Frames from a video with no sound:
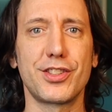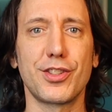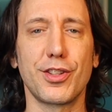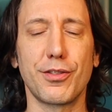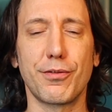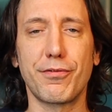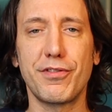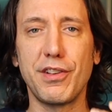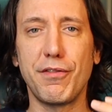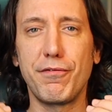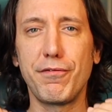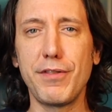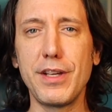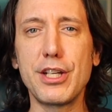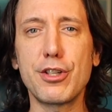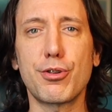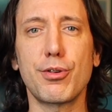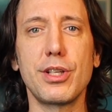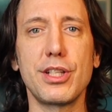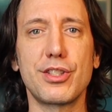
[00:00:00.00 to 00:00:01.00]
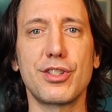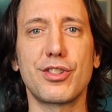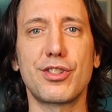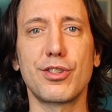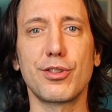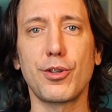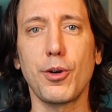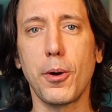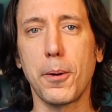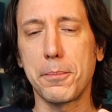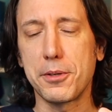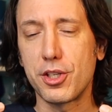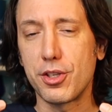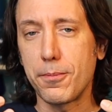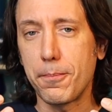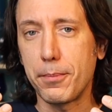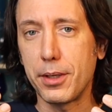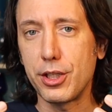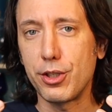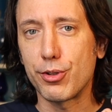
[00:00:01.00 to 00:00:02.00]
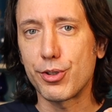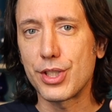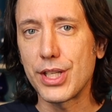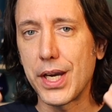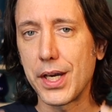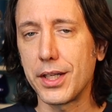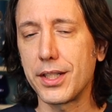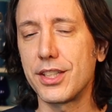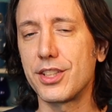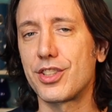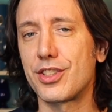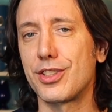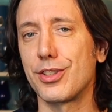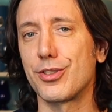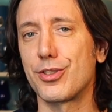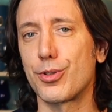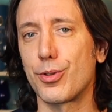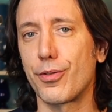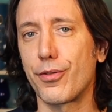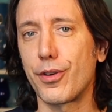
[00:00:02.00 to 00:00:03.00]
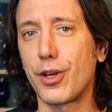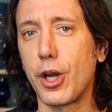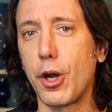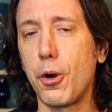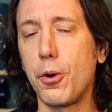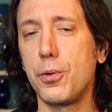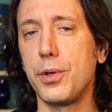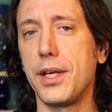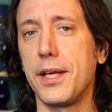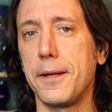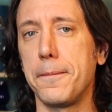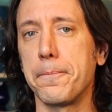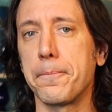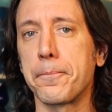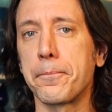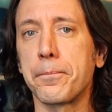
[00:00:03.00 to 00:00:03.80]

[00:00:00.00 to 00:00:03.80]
So the finish really isn't still going, but your tongue is still sort of coated,